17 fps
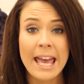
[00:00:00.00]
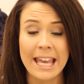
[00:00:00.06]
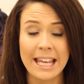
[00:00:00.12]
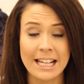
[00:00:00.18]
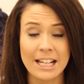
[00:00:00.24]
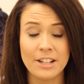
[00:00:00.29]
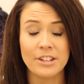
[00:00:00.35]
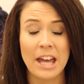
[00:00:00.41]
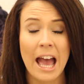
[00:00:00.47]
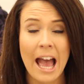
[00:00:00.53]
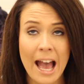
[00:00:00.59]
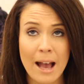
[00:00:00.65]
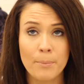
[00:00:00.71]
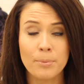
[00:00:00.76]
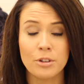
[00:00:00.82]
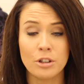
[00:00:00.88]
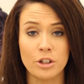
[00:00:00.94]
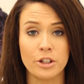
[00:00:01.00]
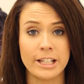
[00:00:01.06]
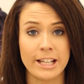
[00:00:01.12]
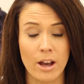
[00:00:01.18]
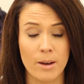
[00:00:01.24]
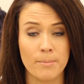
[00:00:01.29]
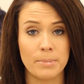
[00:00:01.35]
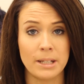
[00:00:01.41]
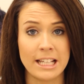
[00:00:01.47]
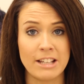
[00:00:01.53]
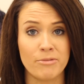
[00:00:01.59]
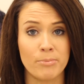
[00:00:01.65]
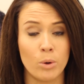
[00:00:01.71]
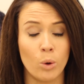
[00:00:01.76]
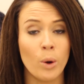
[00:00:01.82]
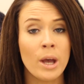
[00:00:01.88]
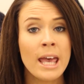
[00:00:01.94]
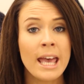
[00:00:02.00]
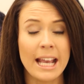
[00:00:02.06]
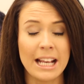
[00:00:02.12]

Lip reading: it is absolutely unbelievable.